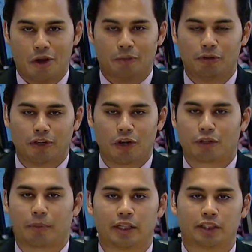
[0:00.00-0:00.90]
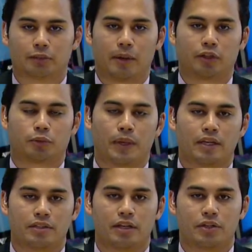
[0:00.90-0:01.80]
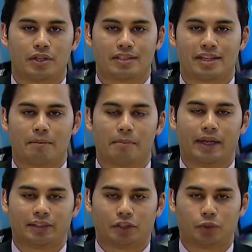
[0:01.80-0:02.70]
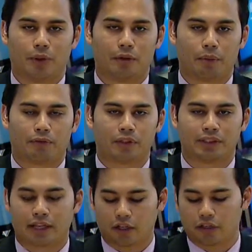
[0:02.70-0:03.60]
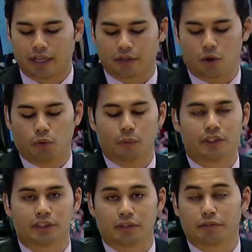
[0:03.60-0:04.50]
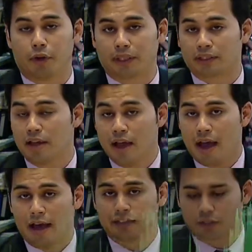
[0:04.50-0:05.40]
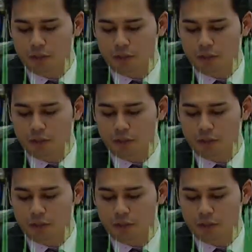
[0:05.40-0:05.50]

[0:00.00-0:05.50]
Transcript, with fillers: Moving on to precious metals, we continue to see mixed trade. We first take a look at gold, which is in focus, as